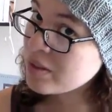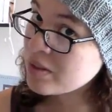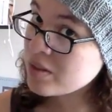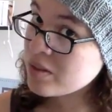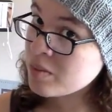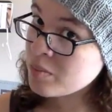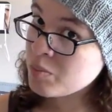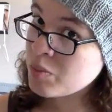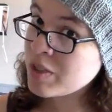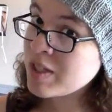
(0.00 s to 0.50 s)

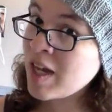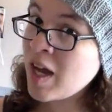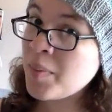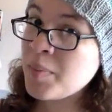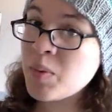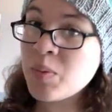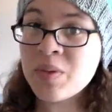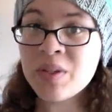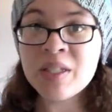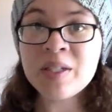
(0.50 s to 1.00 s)
this. Pretty
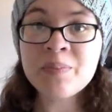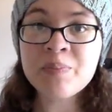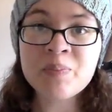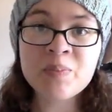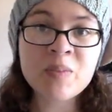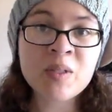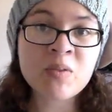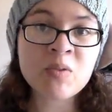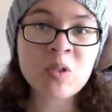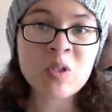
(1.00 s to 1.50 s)
happy with it.
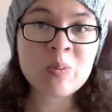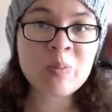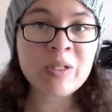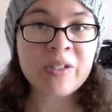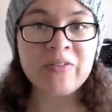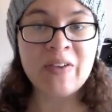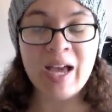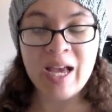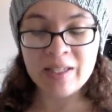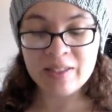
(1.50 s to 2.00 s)
It was
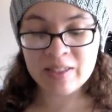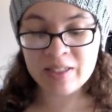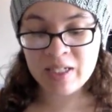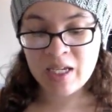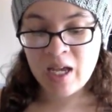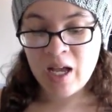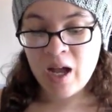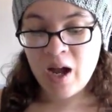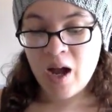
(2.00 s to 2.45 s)
pretty fast.